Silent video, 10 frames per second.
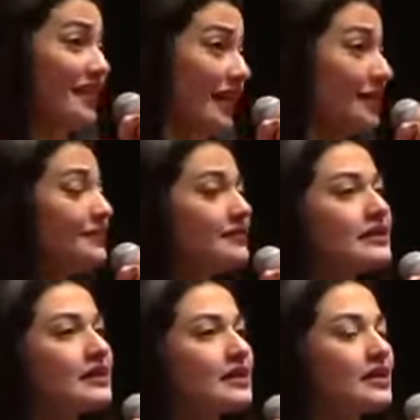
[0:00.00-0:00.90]
again
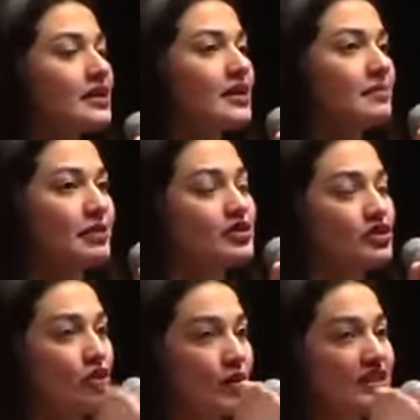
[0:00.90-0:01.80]

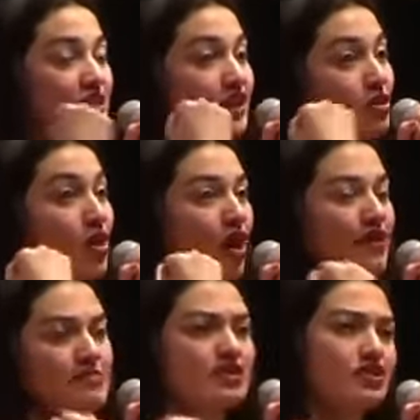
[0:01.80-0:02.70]
because your wrist and your
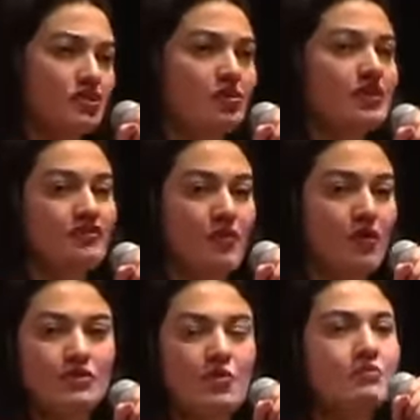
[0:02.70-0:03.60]
arm are so
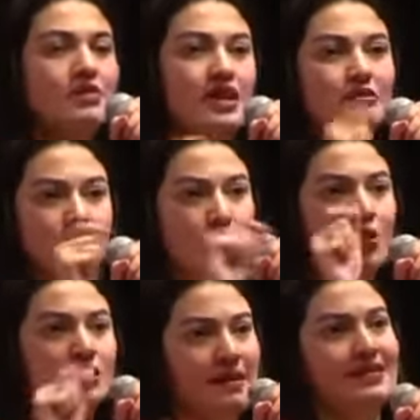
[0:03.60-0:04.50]
deformed, you won't be able to
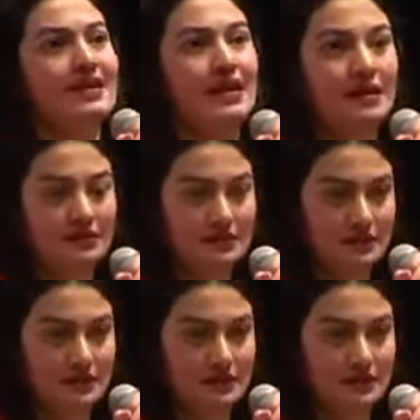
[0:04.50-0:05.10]
hold a pen again.